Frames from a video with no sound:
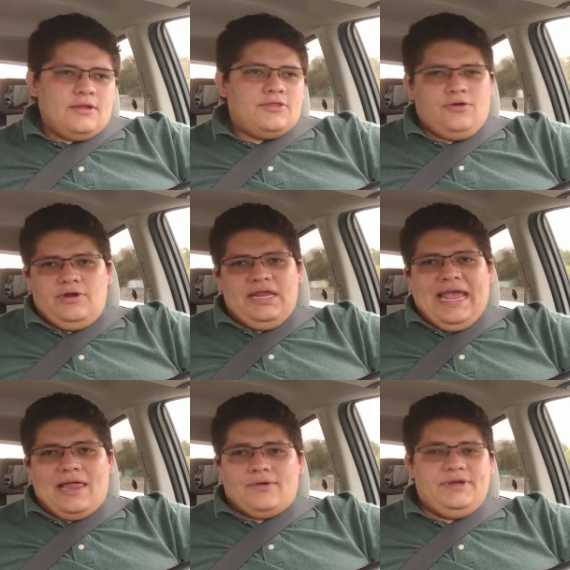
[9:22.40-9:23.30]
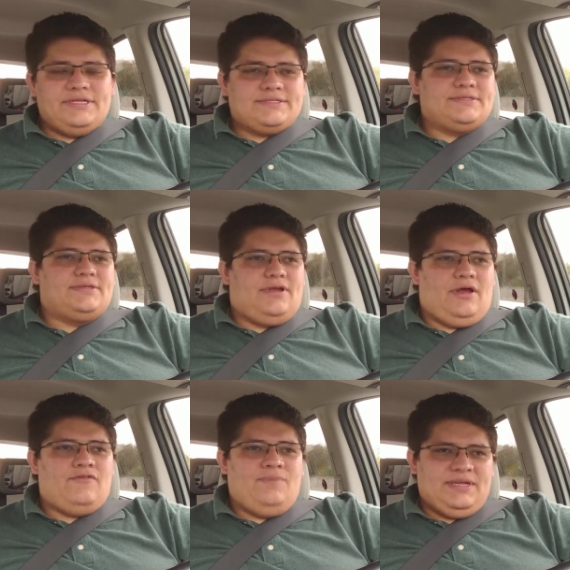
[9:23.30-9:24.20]
30 calories
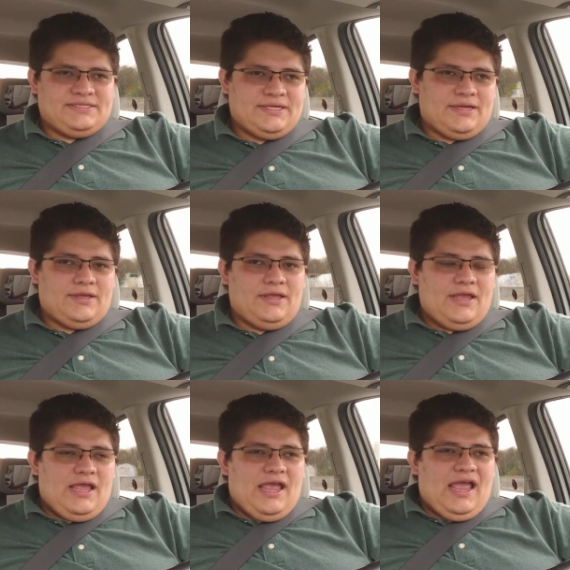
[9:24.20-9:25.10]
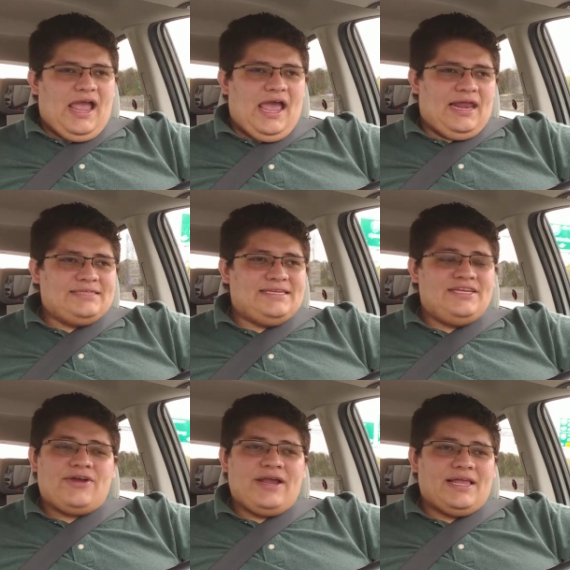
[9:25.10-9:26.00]
of pizza. And I said,
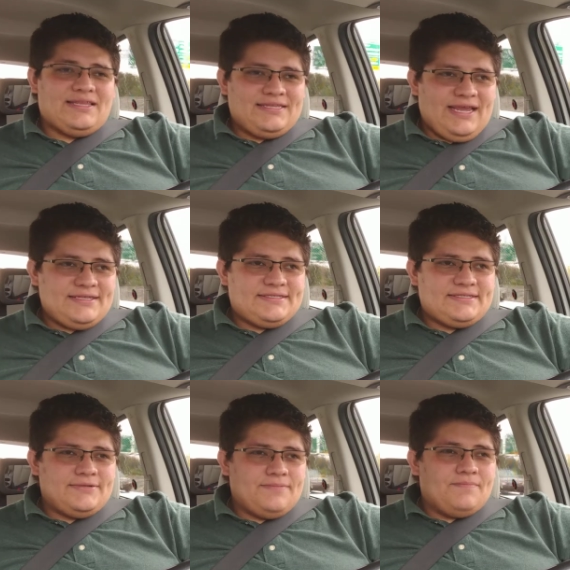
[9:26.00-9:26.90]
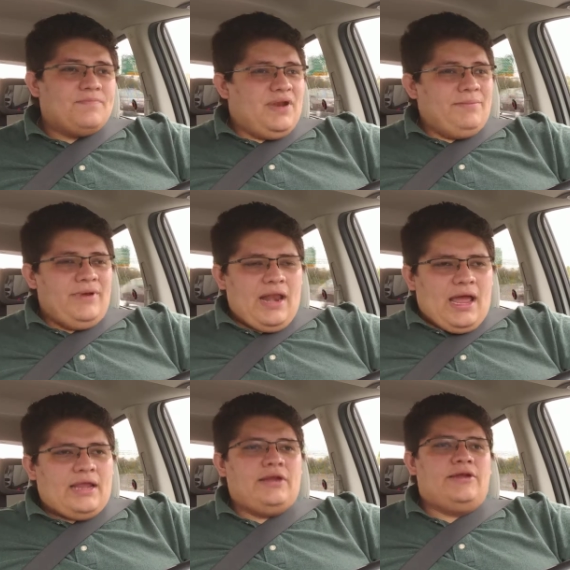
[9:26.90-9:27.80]
you know, I got the taste, but I'm
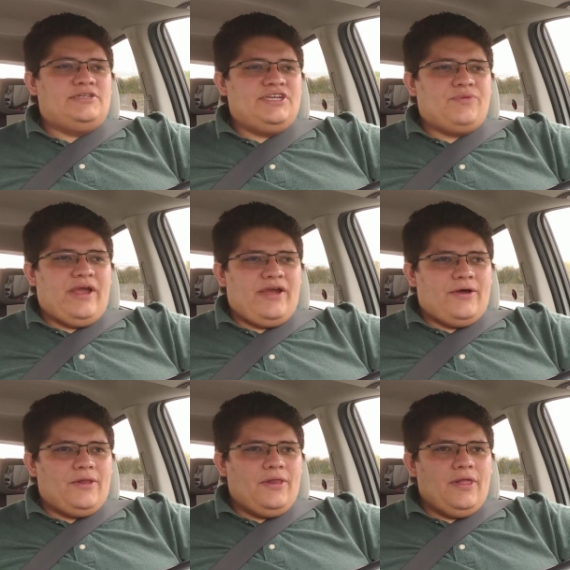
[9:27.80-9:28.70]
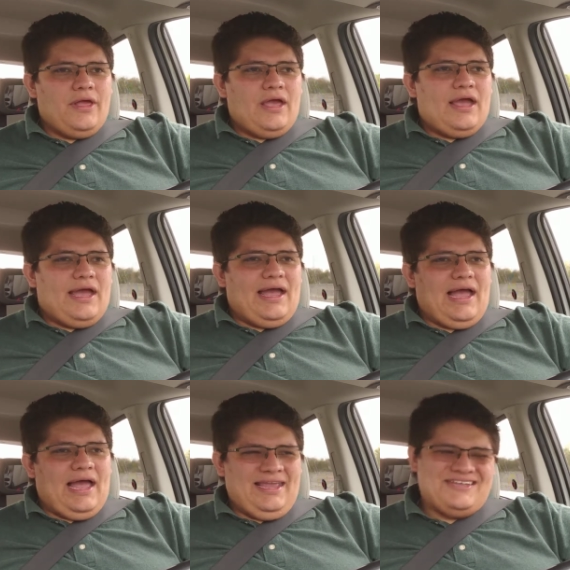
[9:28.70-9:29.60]
not gonna derail.
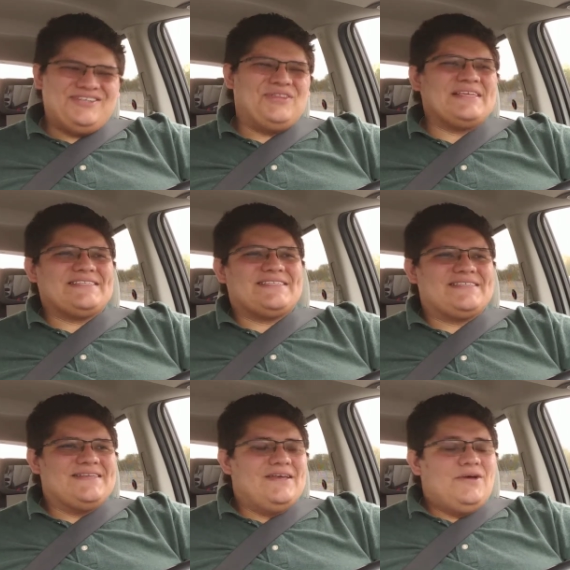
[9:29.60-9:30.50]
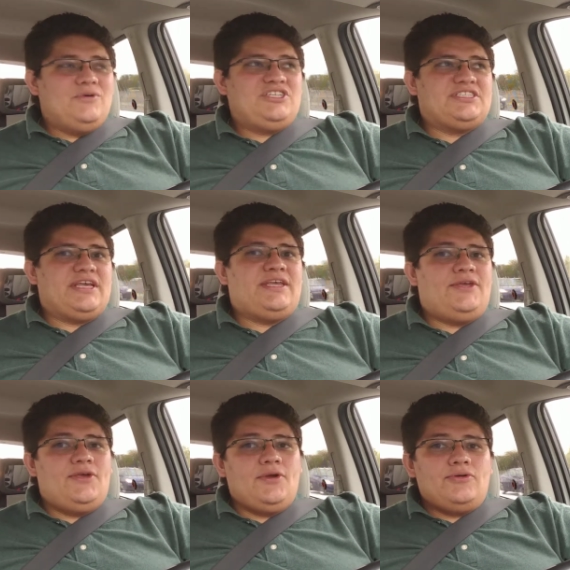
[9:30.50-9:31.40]
I can do this. Which is a
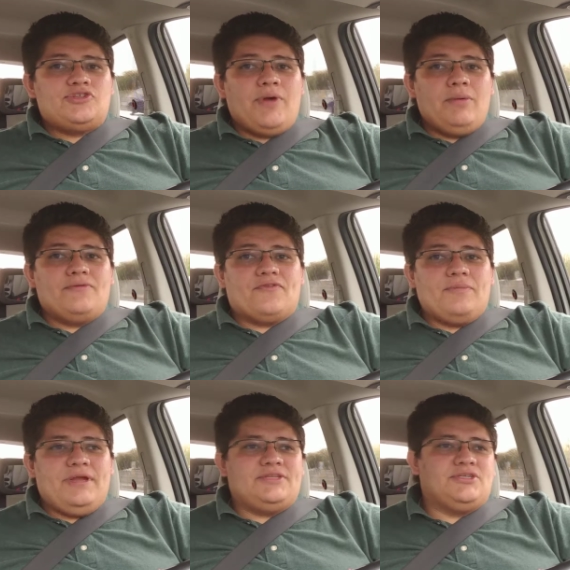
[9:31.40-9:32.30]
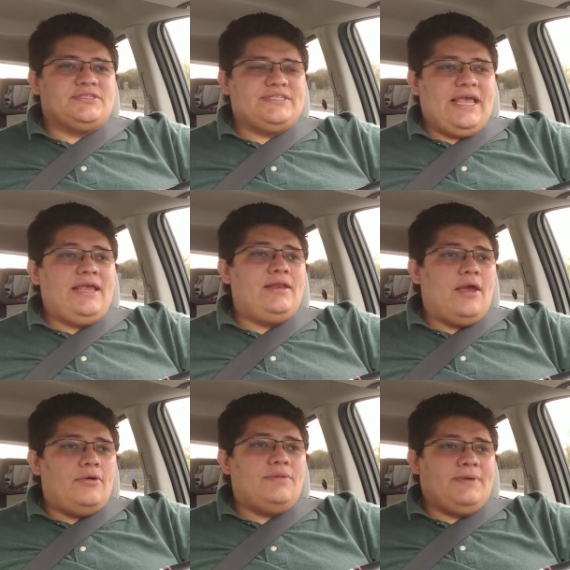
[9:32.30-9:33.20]
huge moment for me. To say
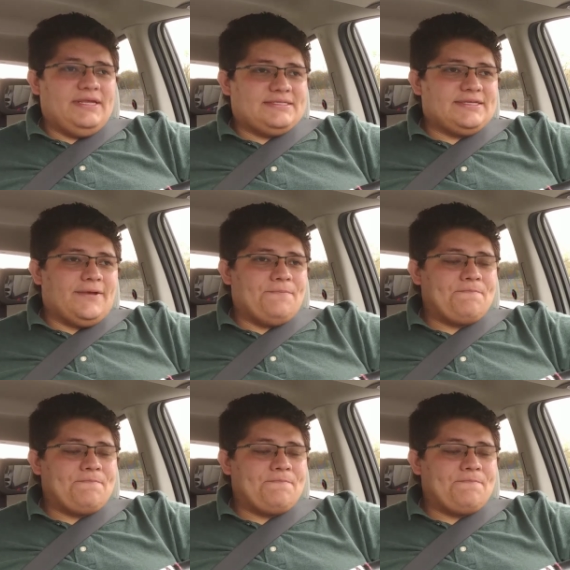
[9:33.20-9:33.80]
no to pizza,